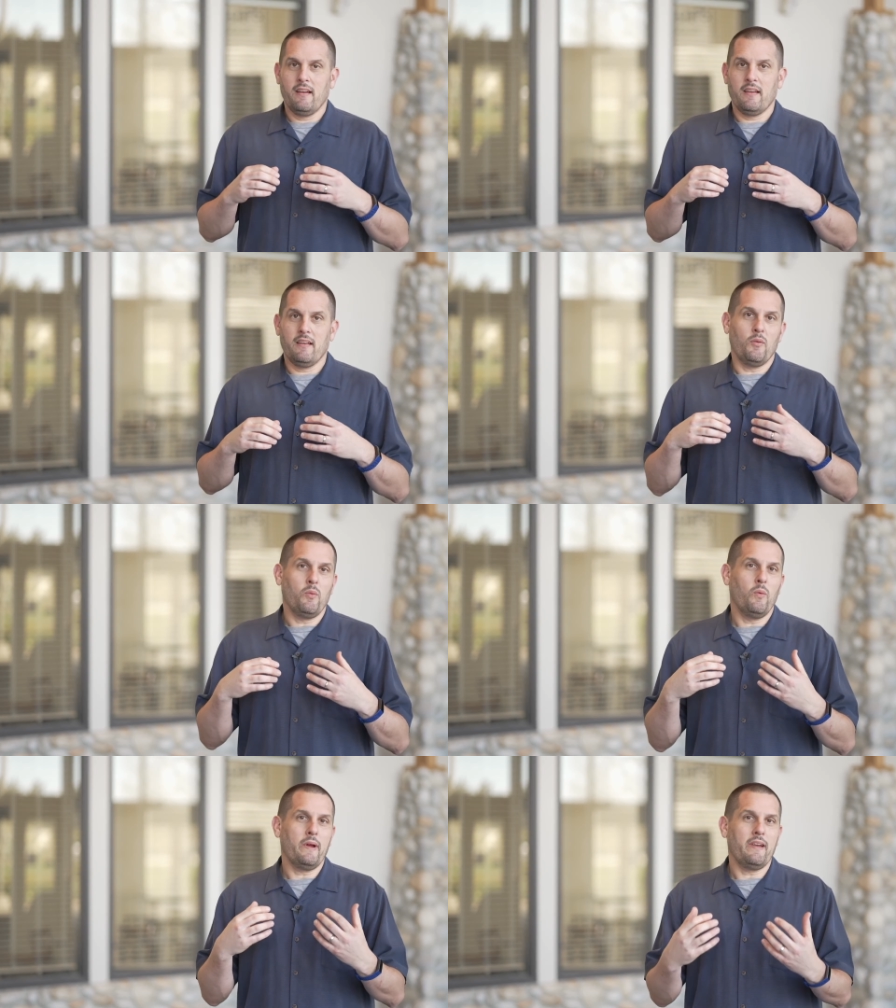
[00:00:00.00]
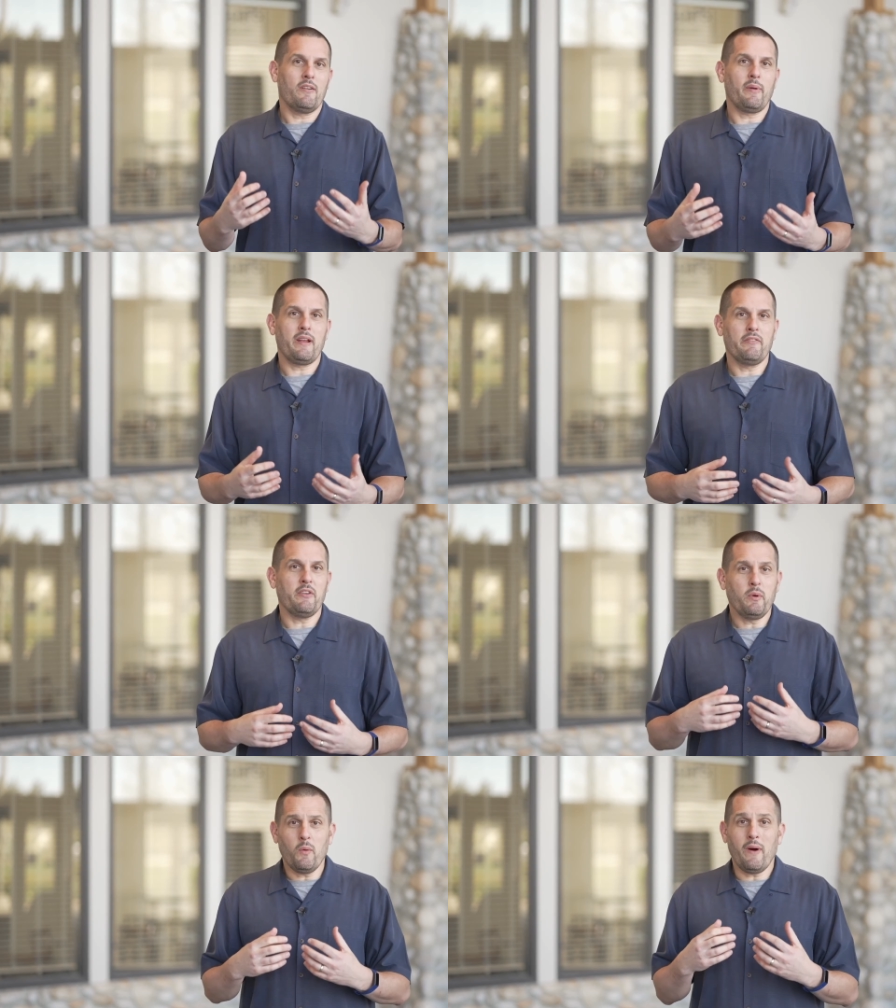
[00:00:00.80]
We here at Rainier
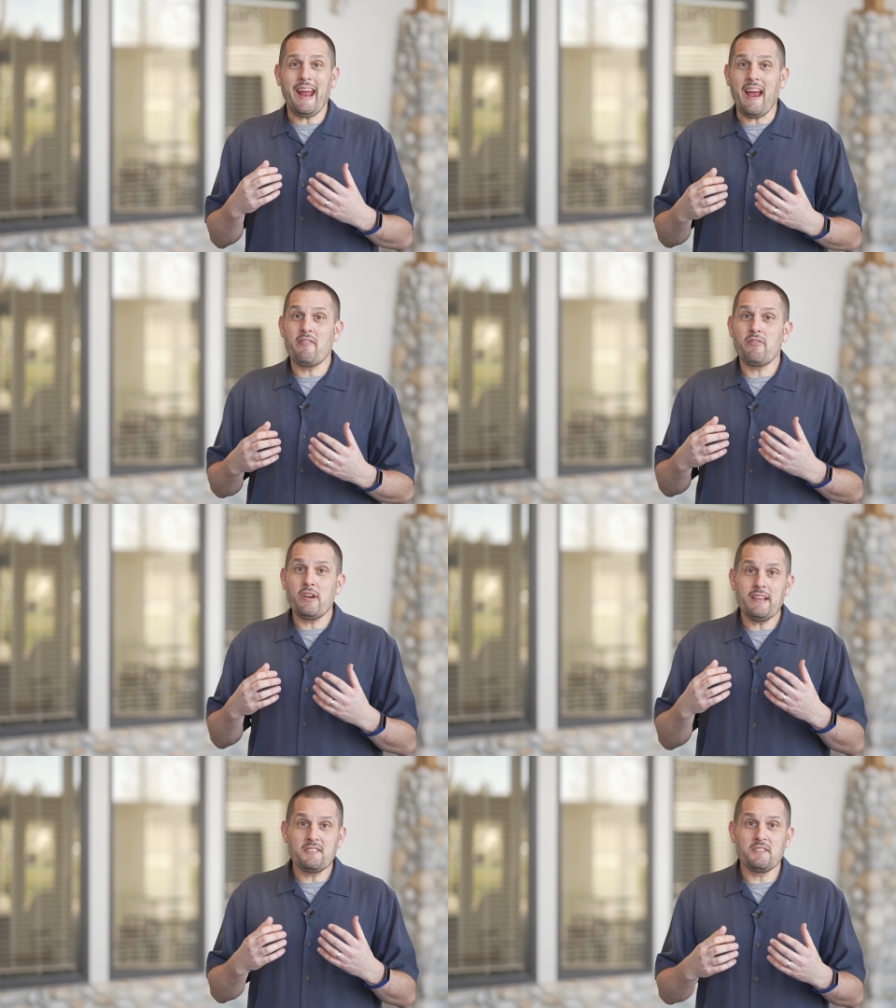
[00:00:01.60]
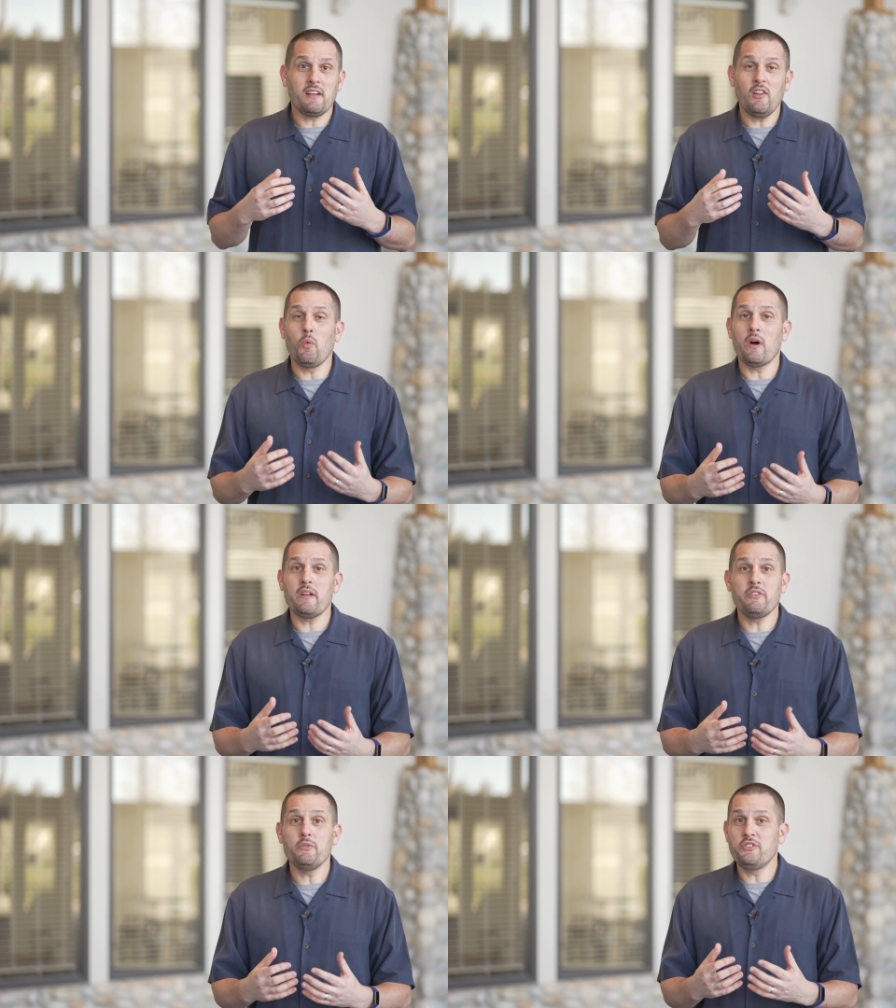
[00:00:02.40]
View, we want every single one
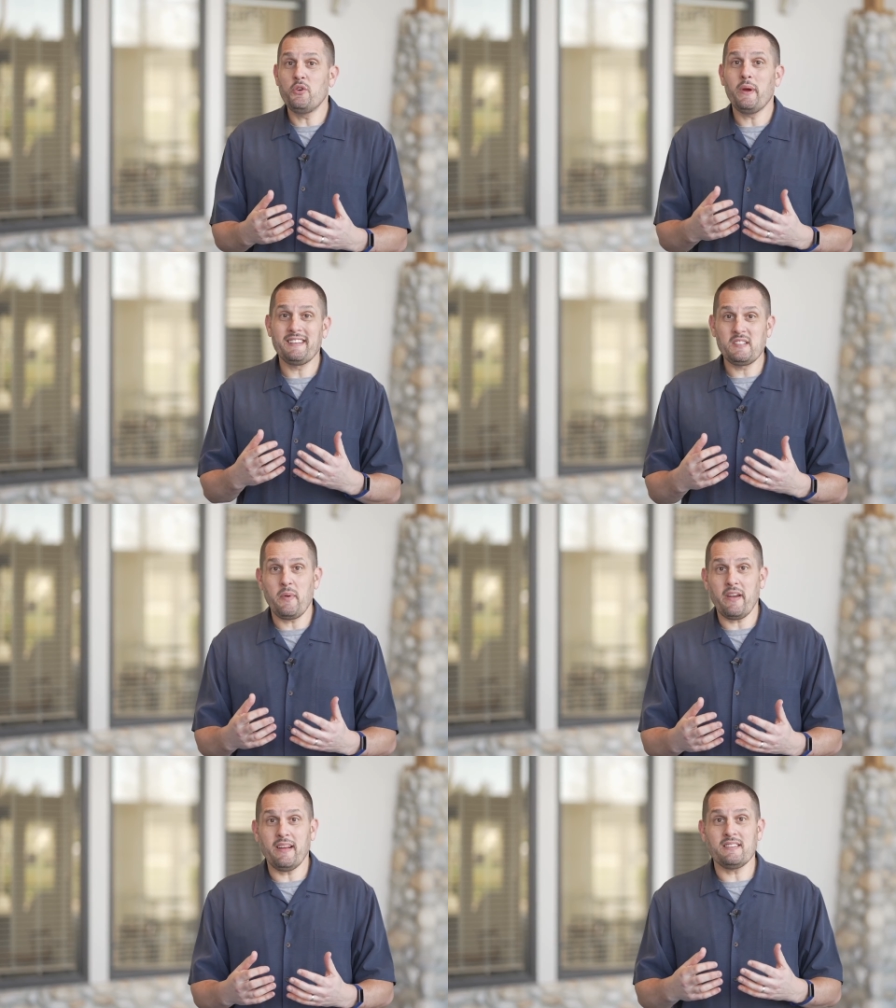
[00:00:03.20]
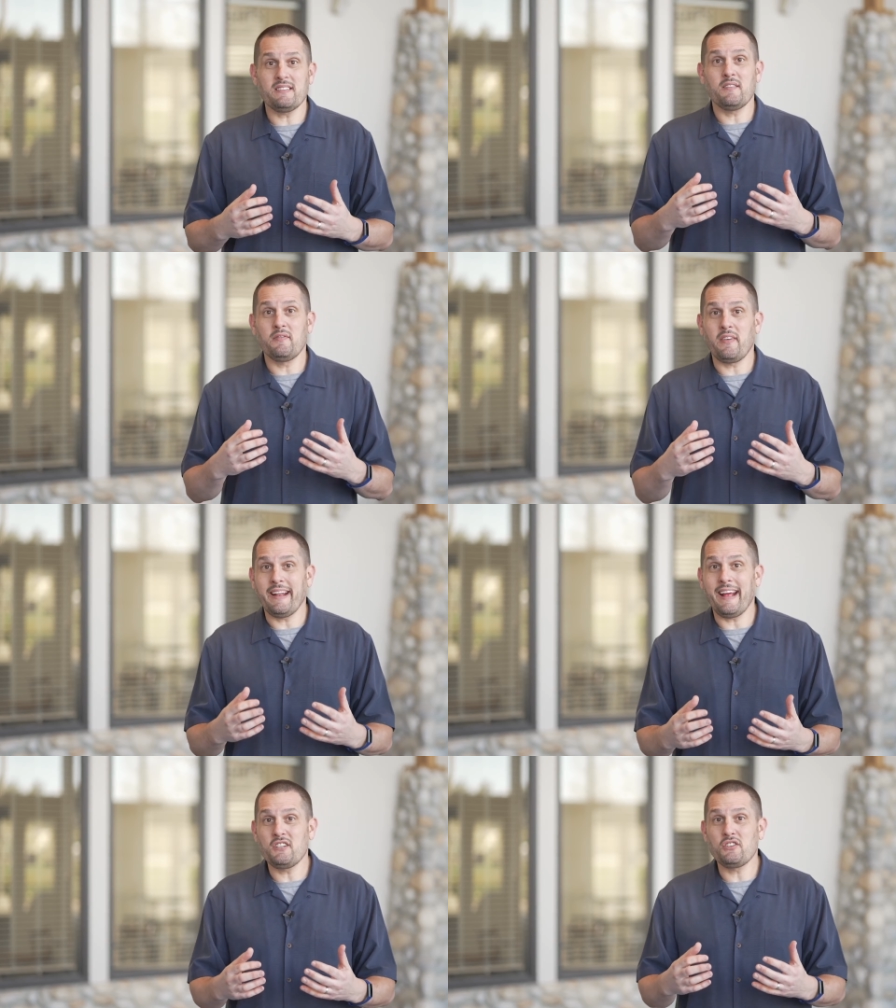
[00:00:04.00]
of you to experience
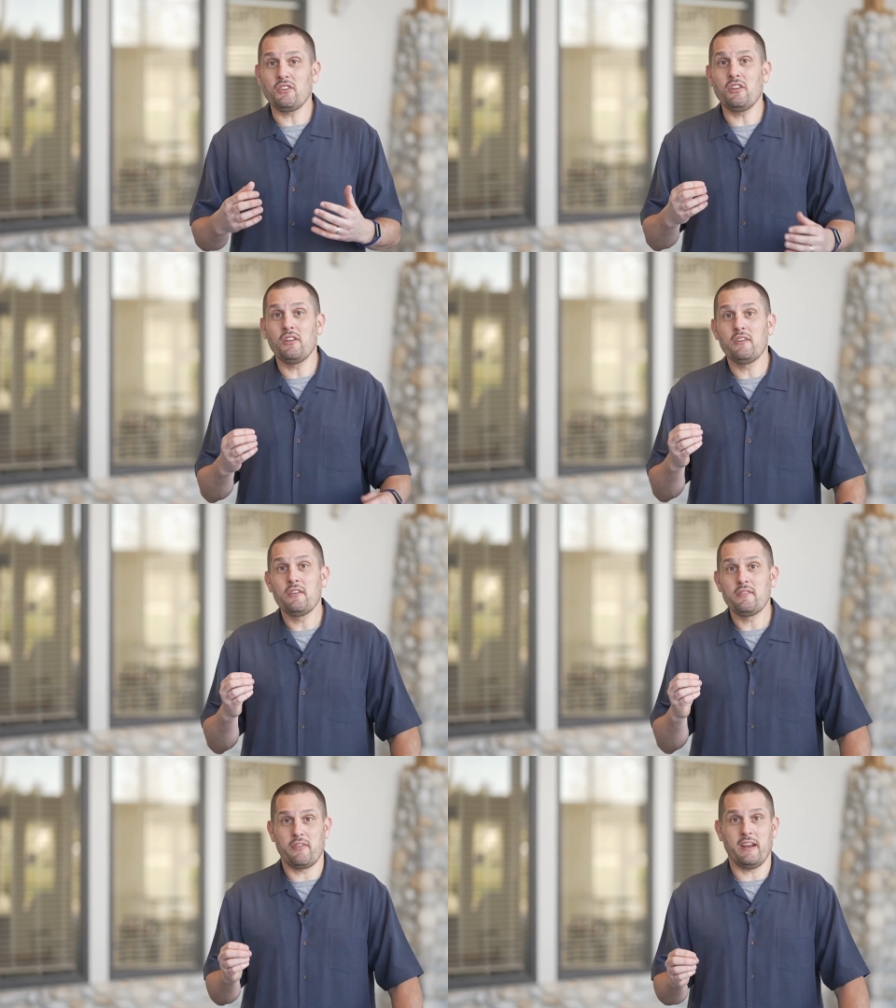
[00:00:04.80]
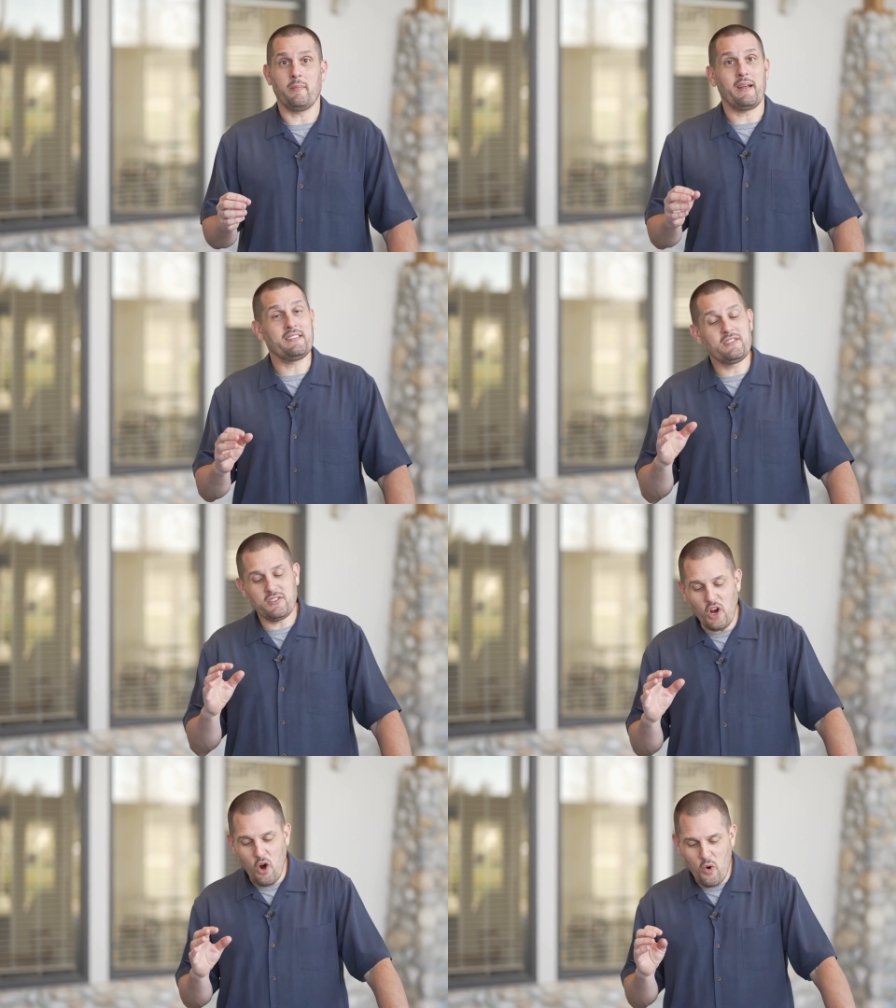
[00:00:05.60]
financial freedom. That's
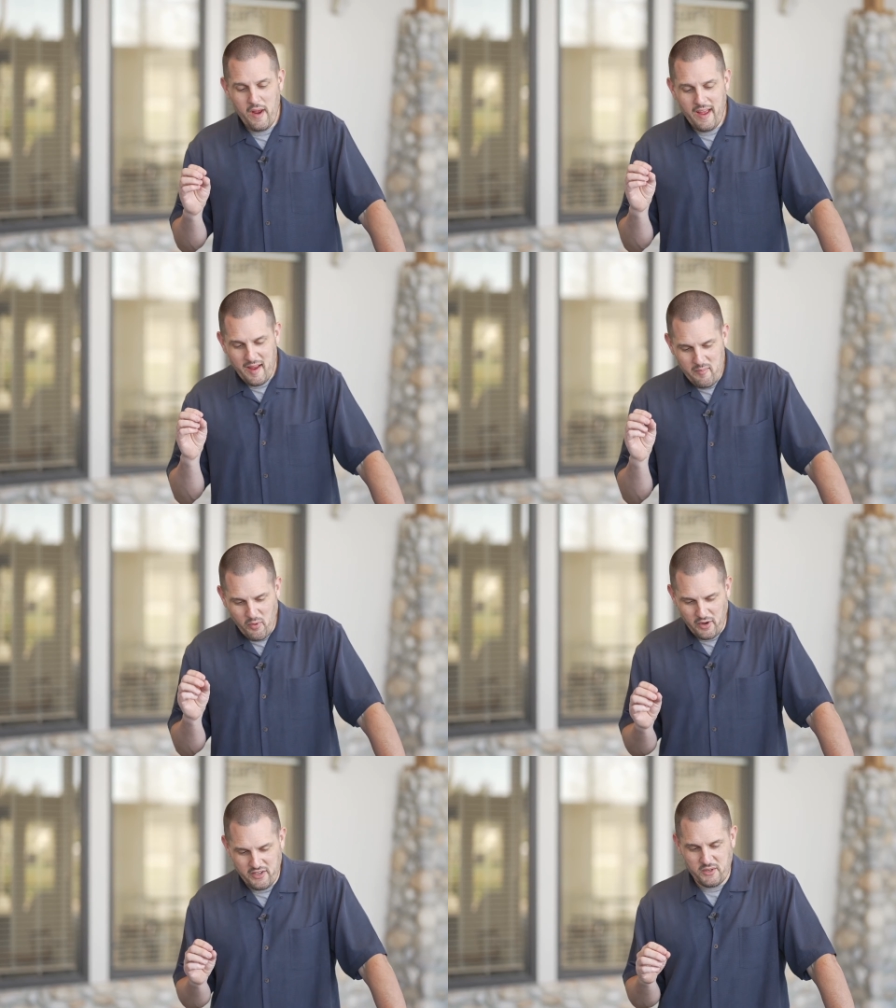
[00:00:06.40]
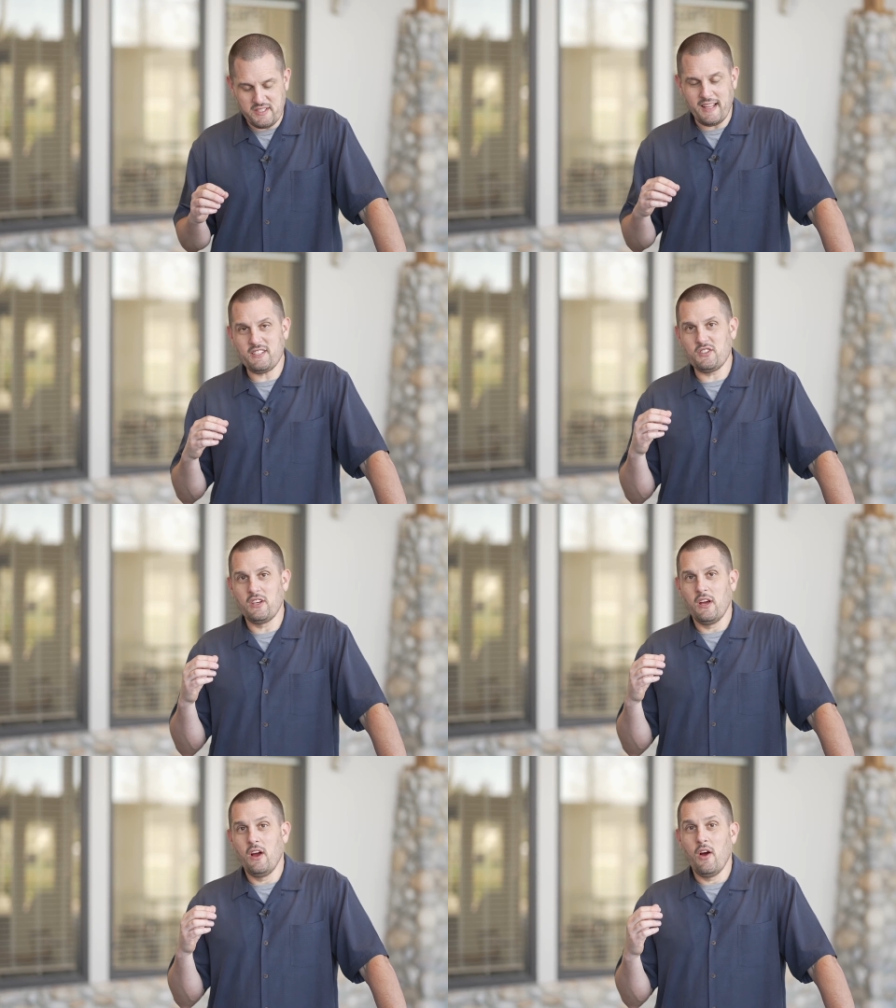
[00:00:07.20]
so important to us, and that's
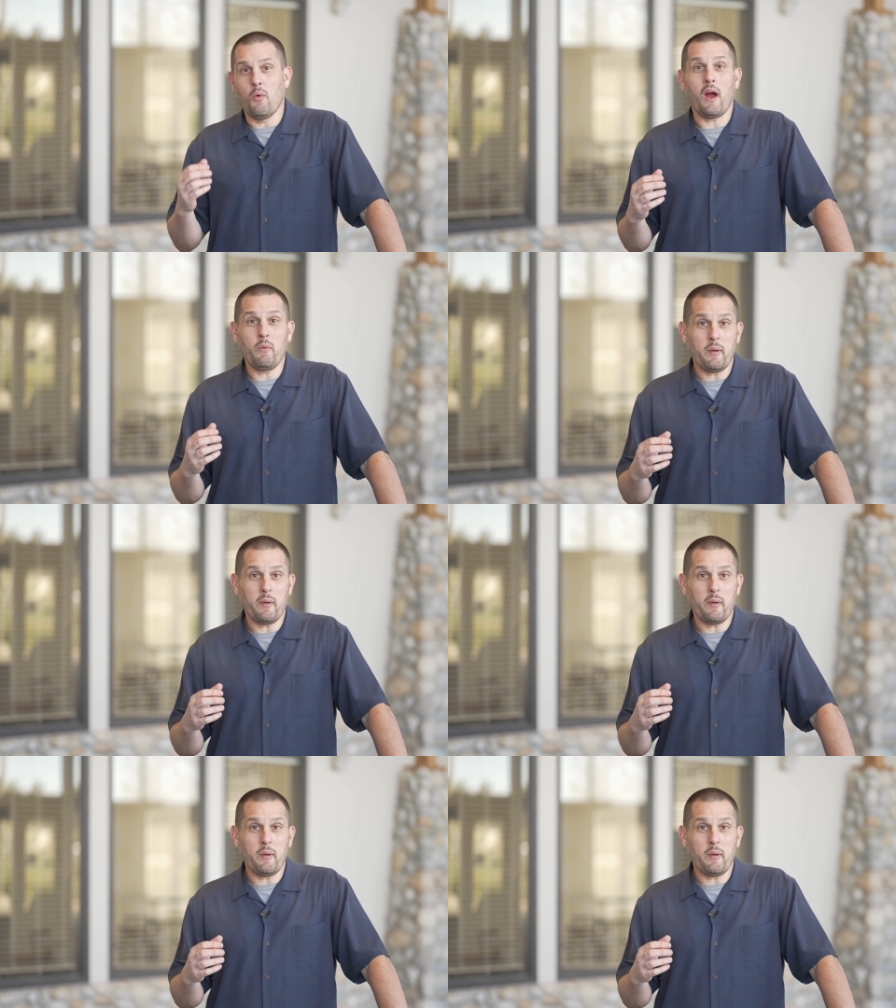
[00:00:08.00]
why we